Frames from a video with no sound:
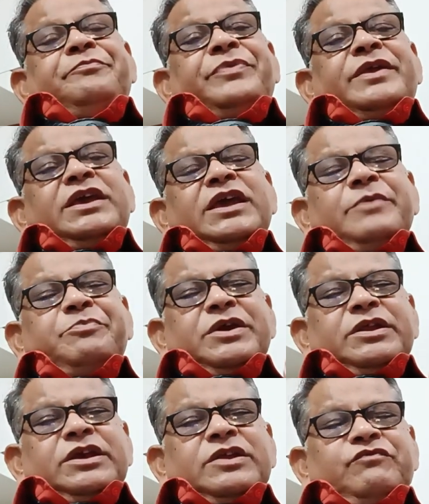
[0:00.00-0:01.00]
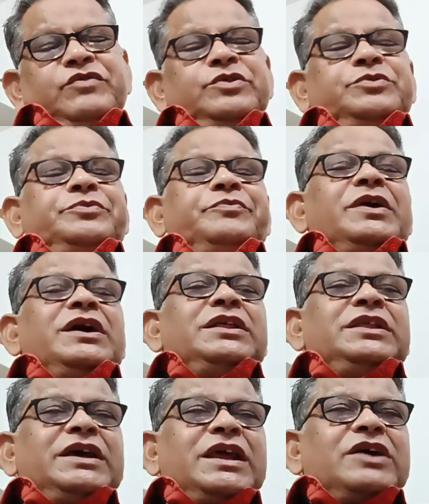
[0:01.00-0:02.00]
keeping in view
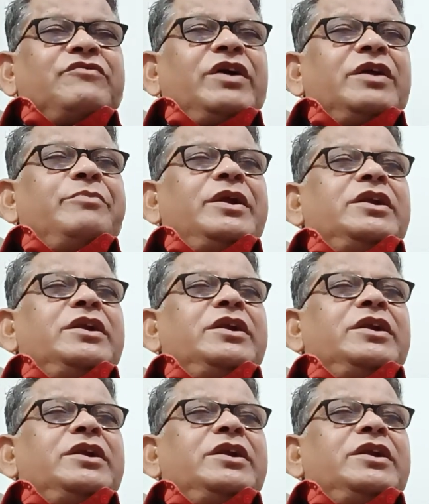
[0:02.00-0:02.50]
the requirement